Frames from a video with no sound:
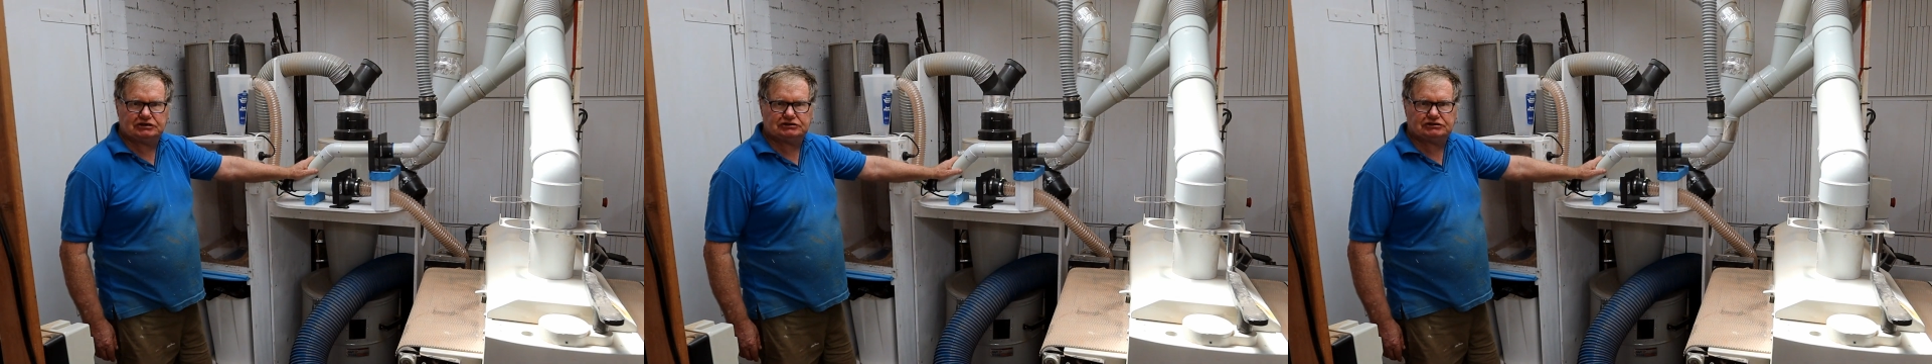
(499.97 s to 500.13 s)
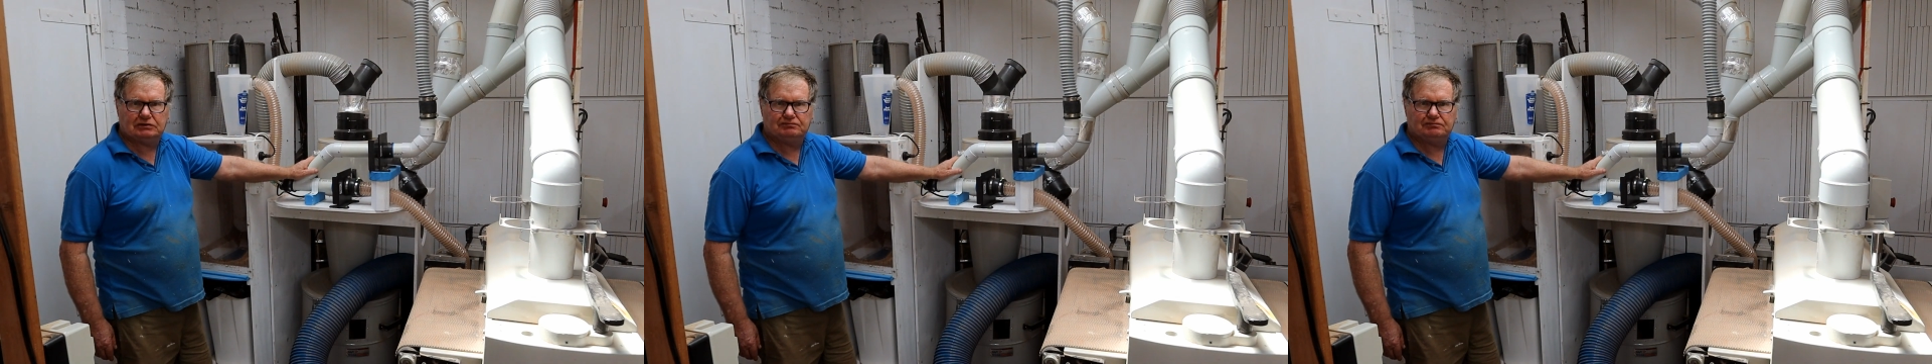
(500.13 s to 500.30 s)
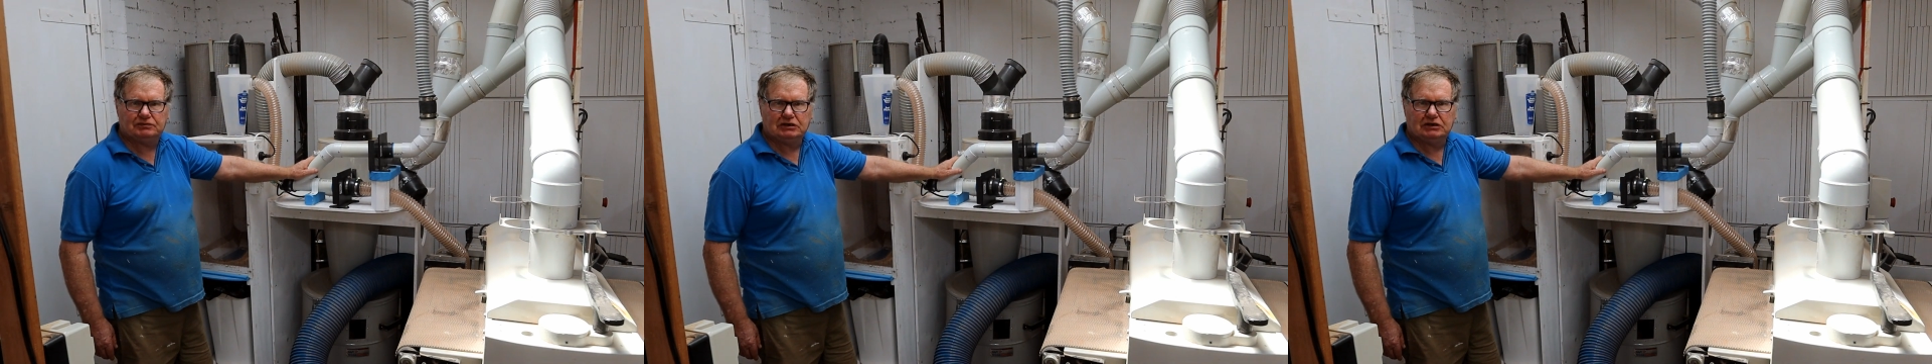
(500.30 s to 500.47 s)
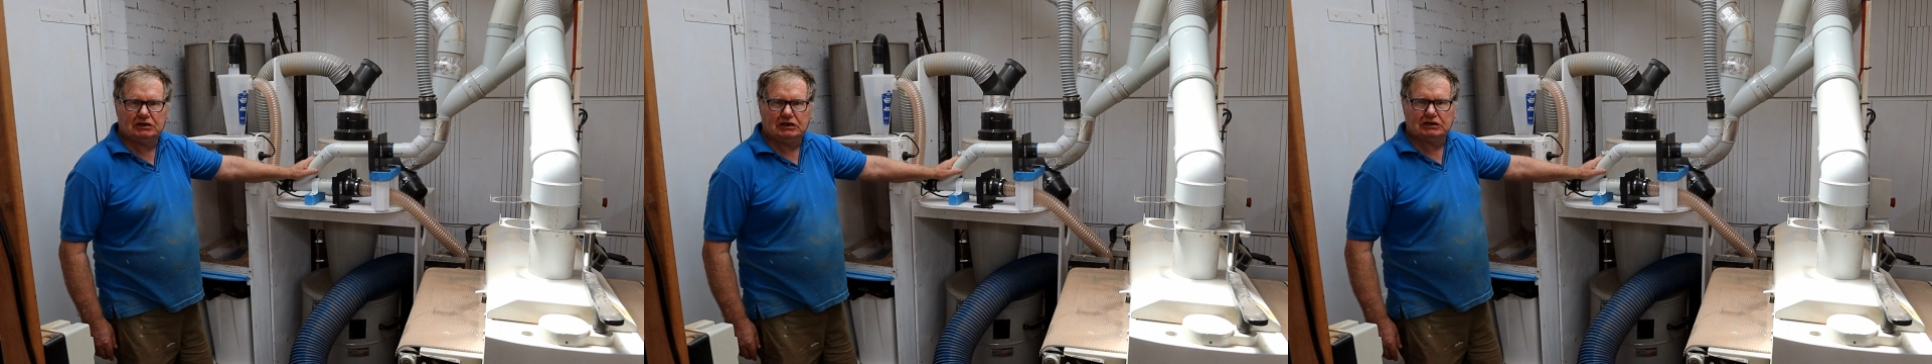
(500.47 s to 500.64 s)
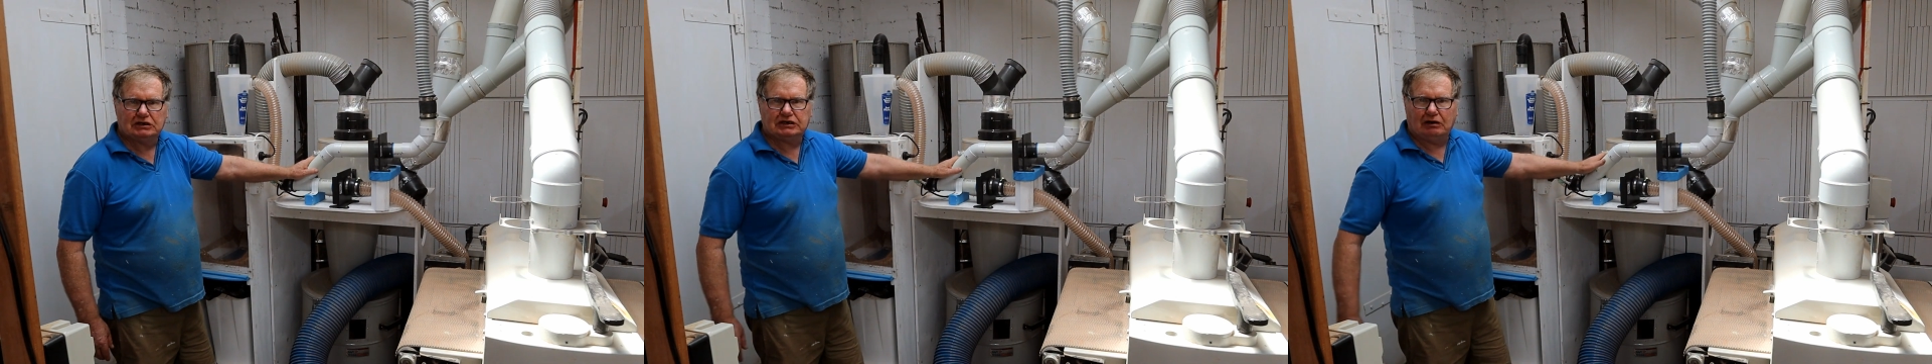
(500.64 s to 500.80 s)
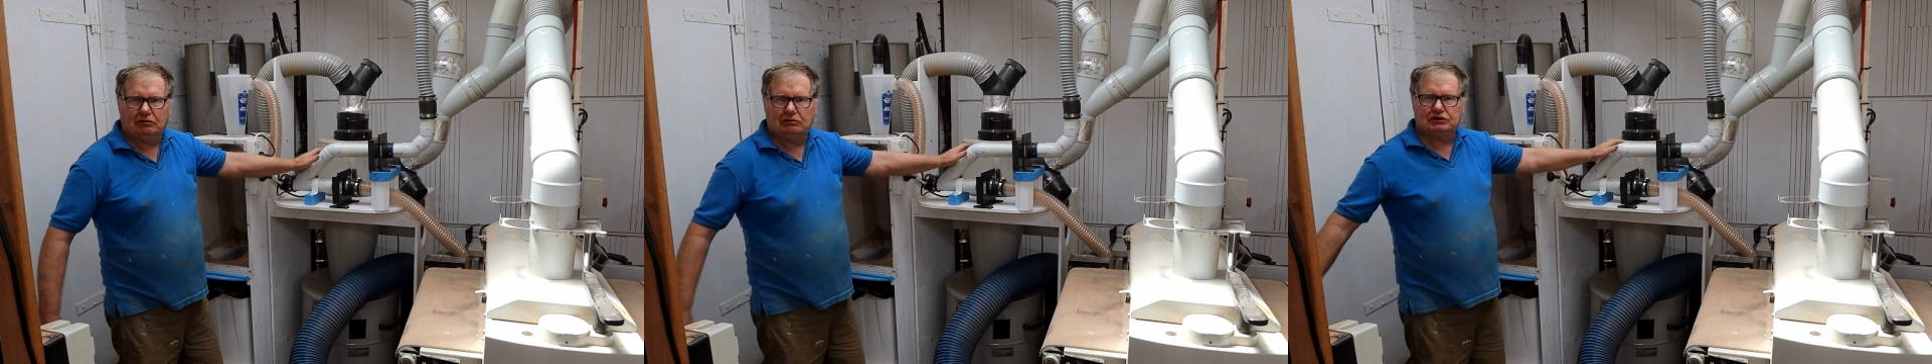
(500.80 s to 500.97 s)
system
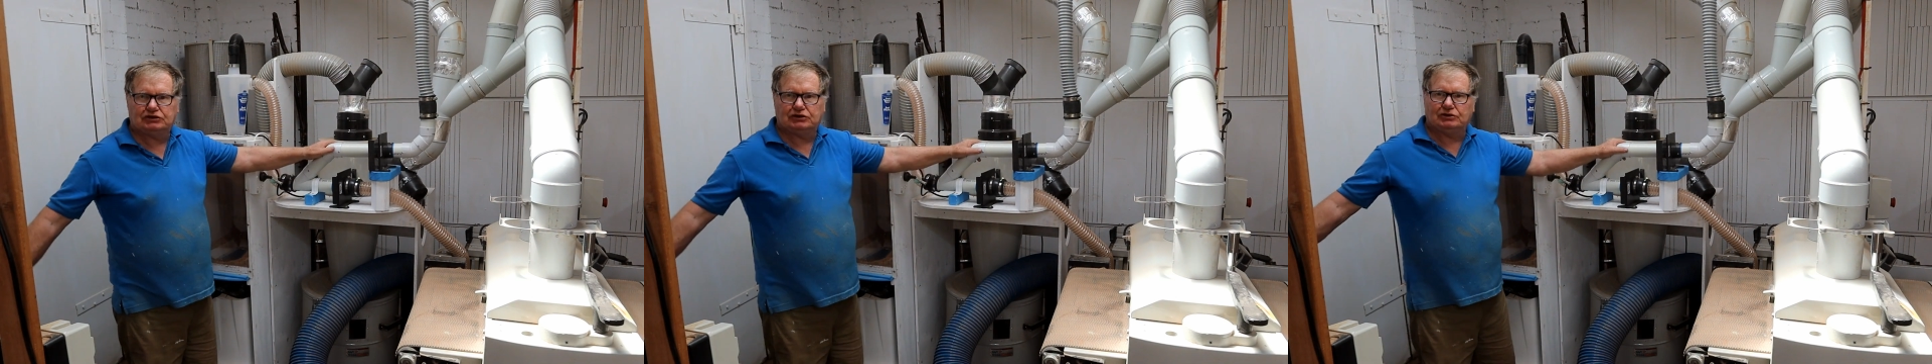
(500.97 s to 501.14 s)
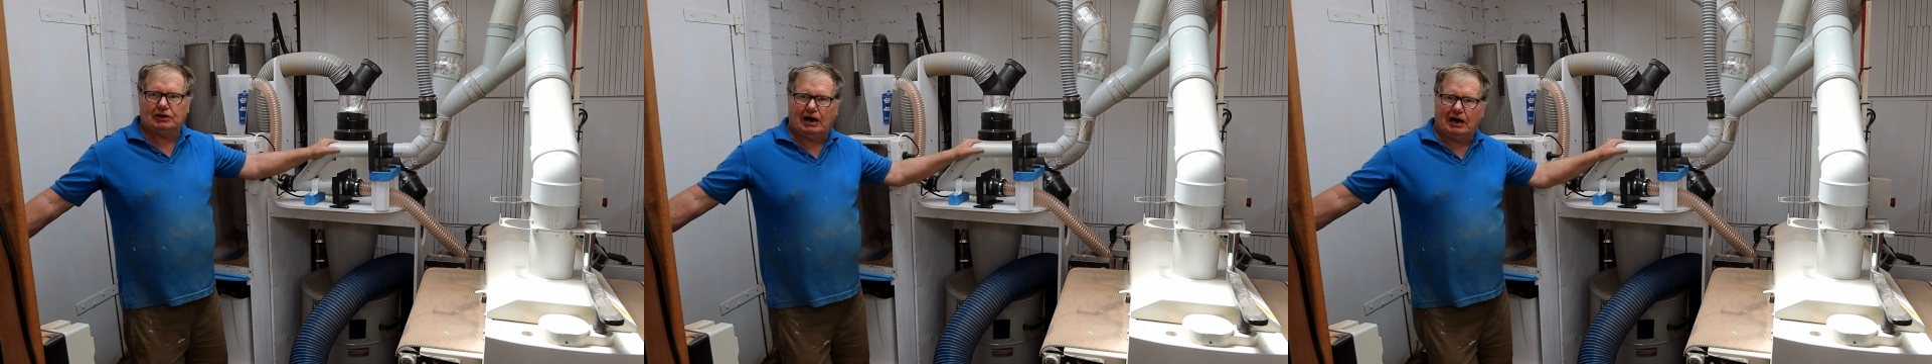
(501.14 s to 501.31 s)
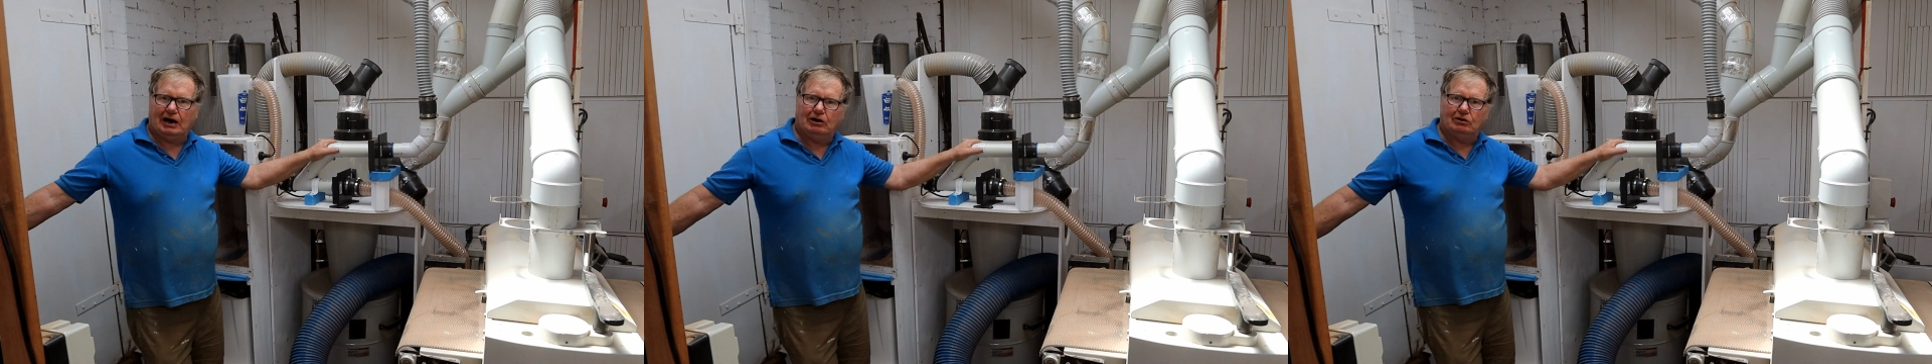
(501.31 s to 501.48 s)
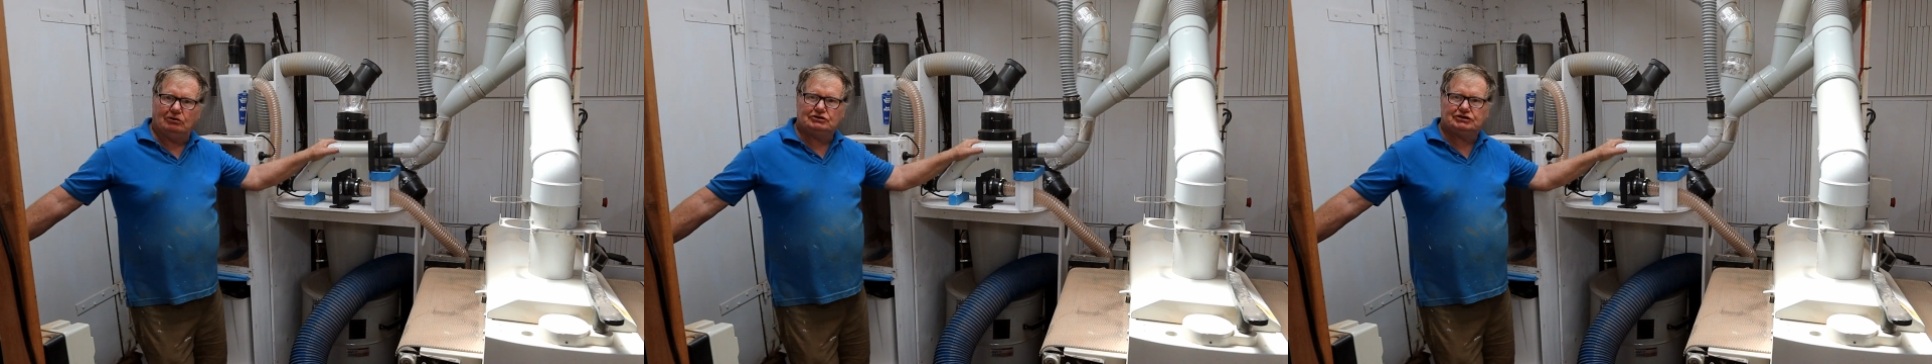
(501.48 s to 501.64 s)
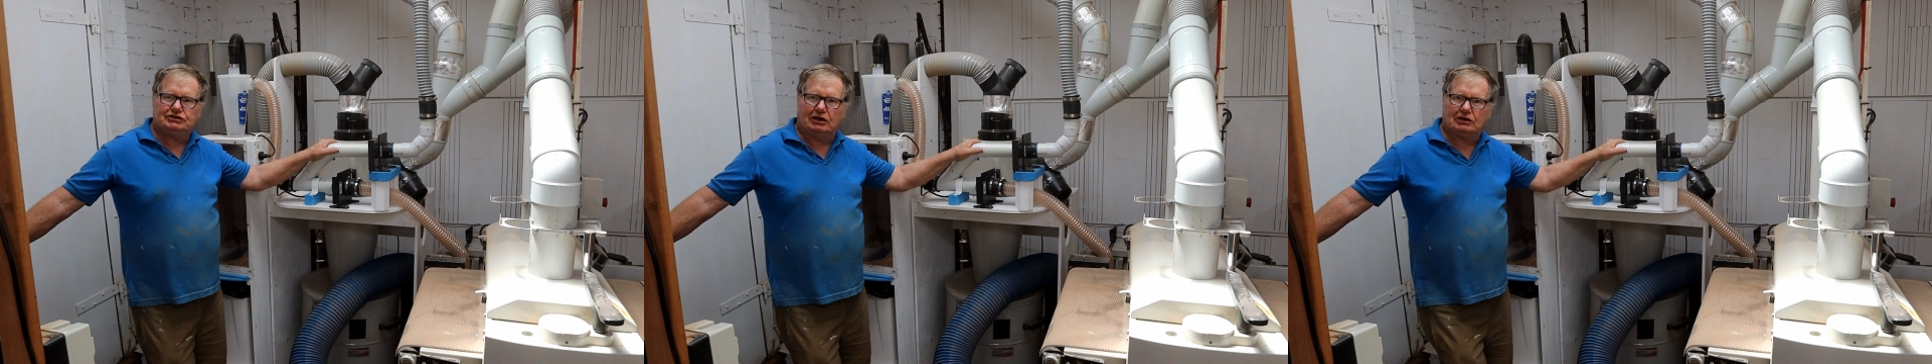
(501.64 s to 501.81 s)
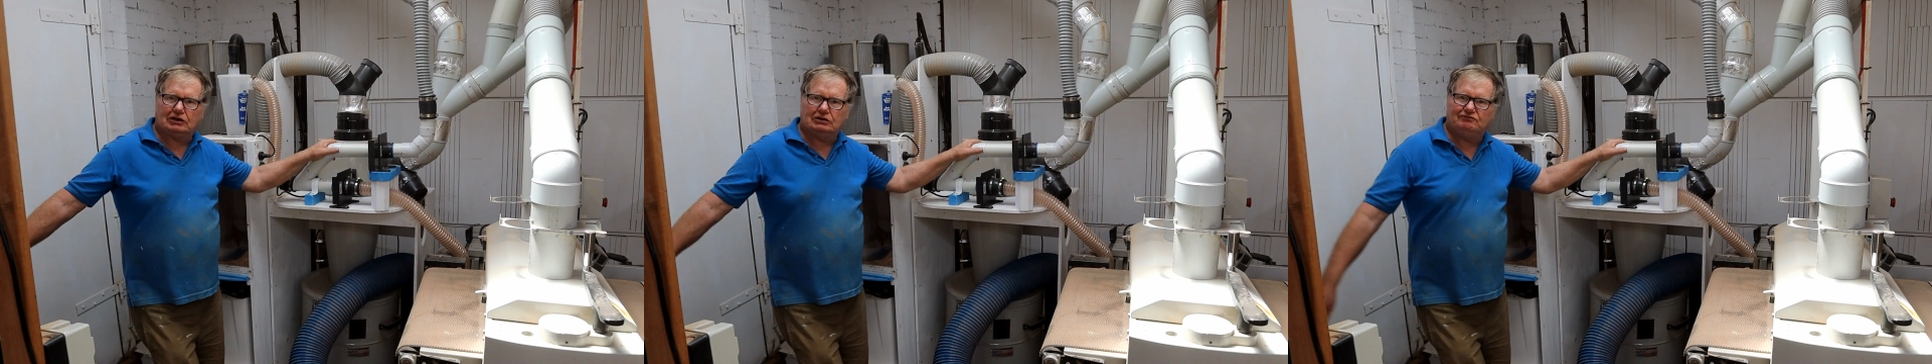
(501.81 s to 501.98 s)
going to the
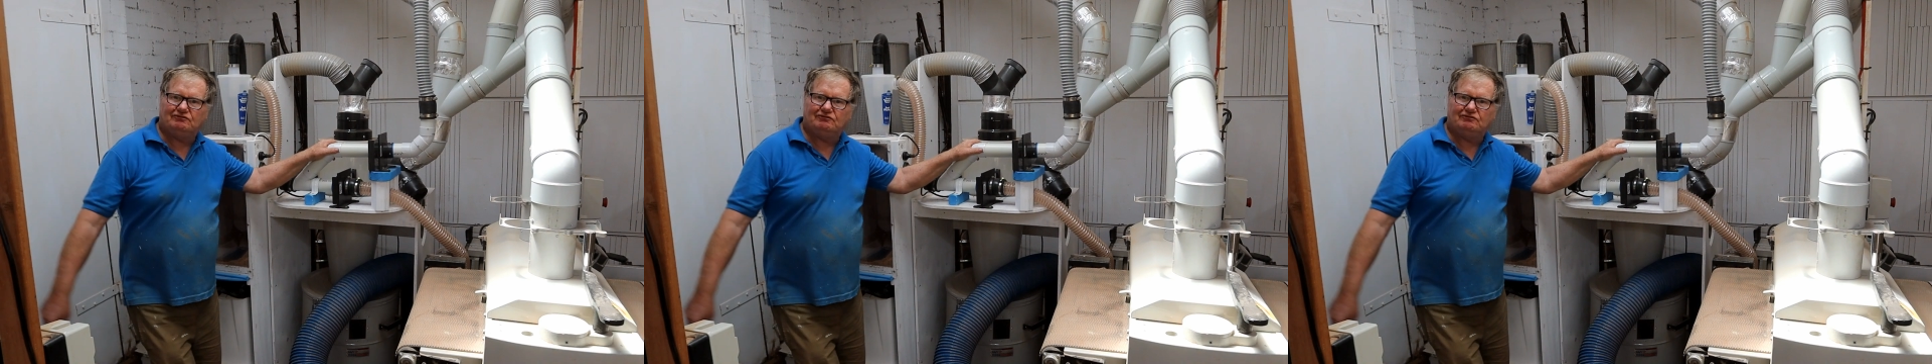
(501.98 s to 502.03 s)
hose that I